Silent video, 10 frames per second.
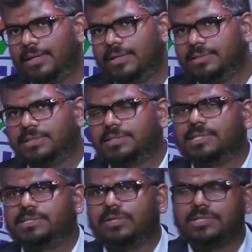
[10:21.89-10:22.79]
such
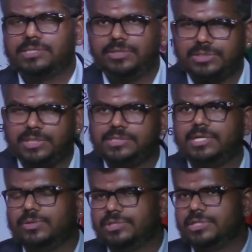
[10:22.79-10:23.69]
as constitutional
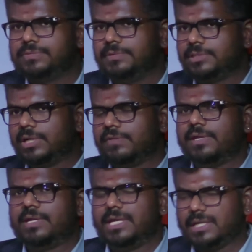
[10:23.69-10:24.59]
institutions without
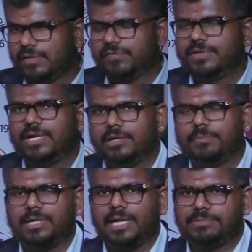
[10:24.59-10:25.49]
giving enough credit
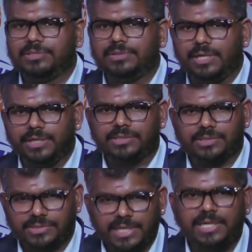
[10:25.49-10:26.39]
perhaps to the Indian
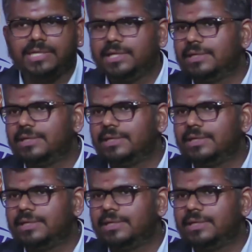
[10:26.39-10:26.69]
society.